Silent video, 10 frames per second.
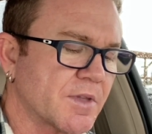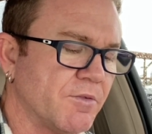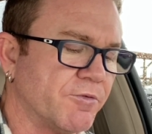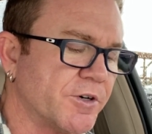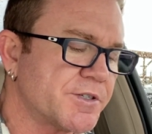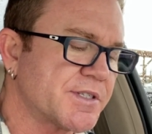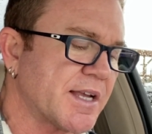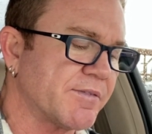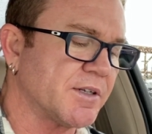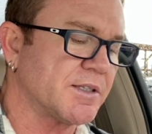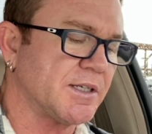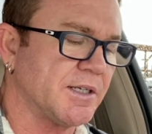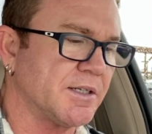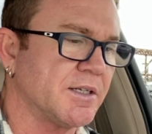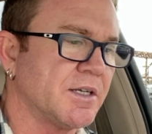Verse
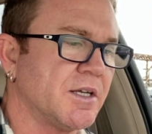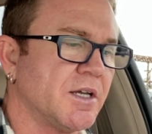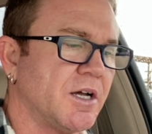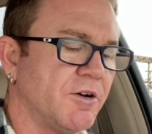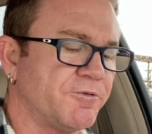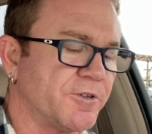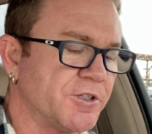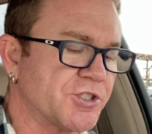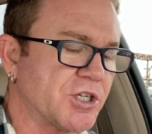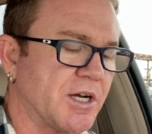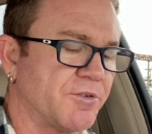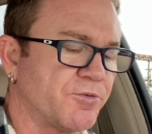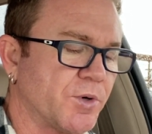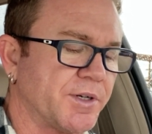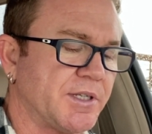17 of First John
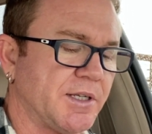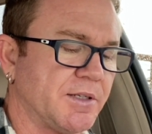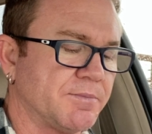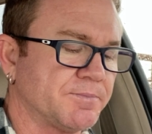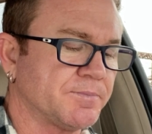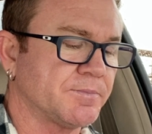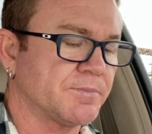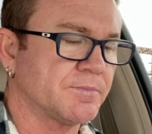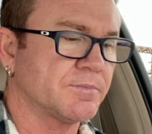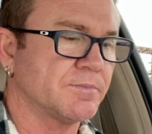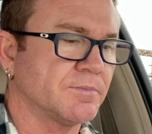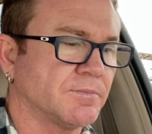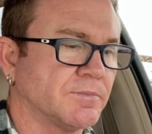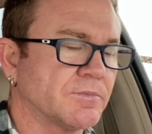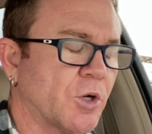14
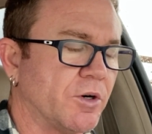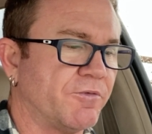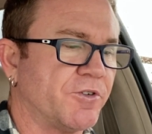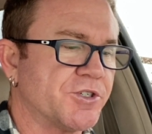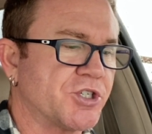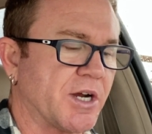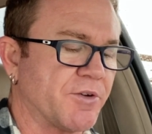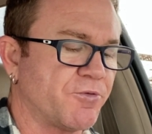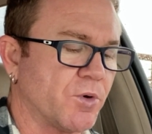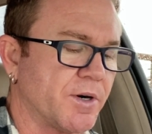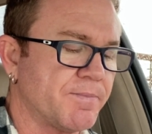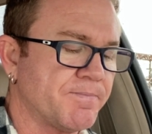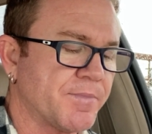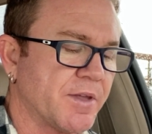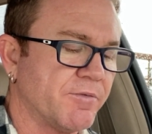or First John 4.
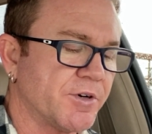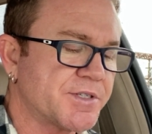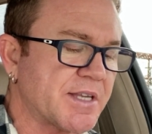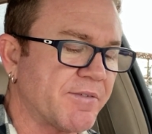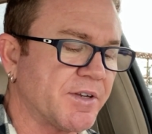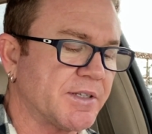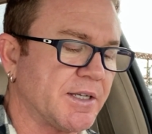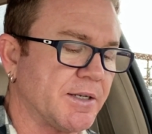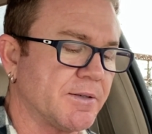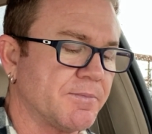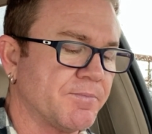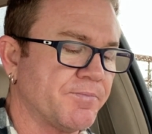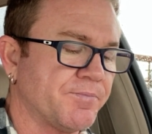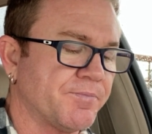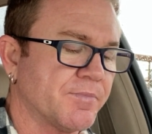Verse 17.
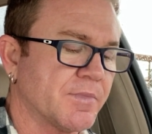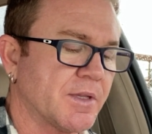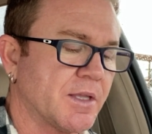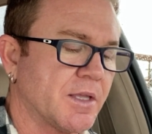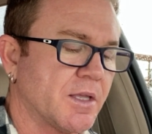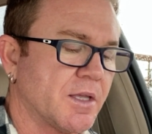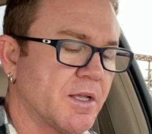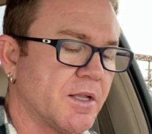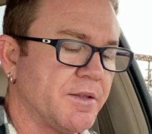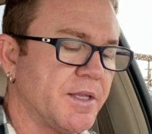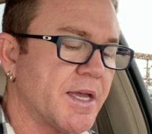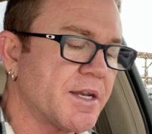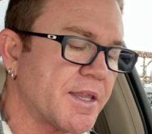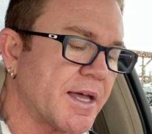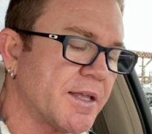The
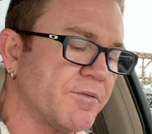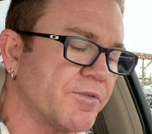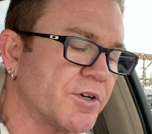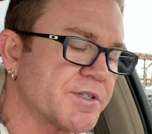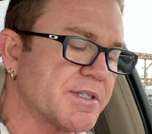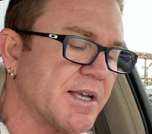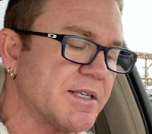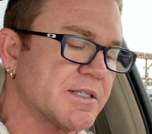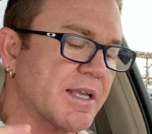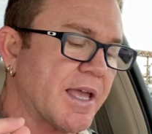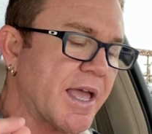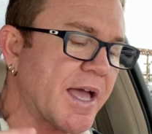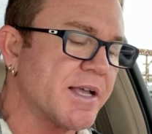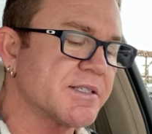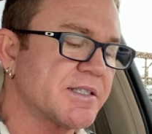end of that verse says,
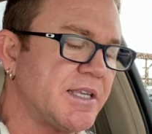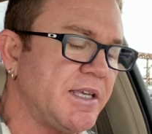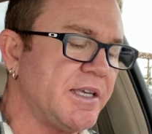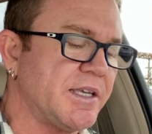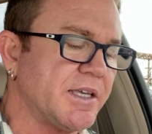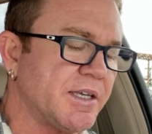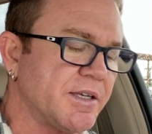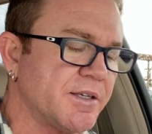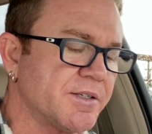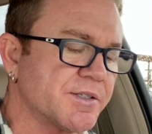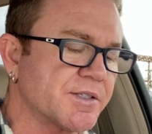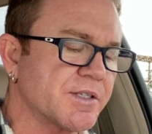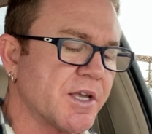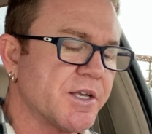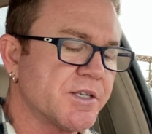as he is,
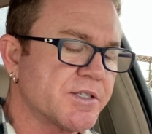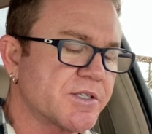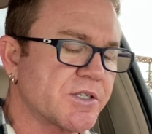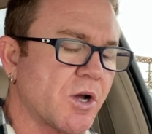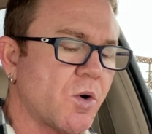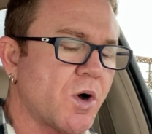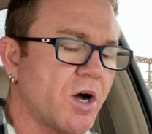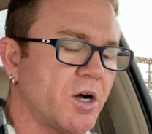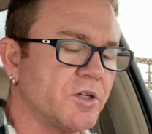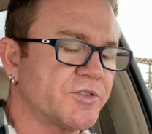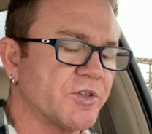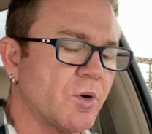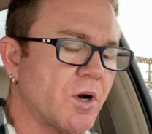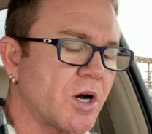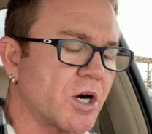so
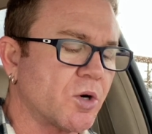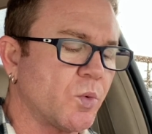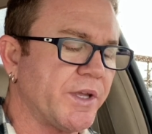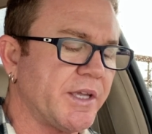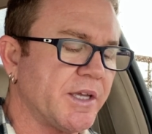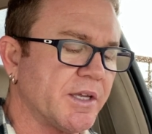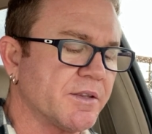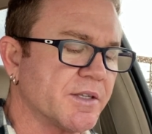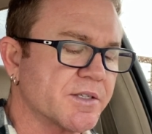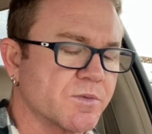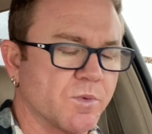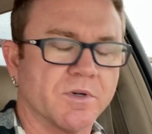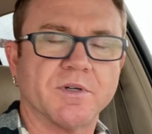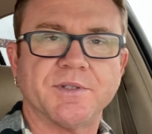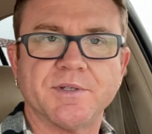also are we in this
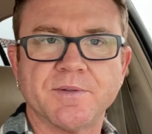world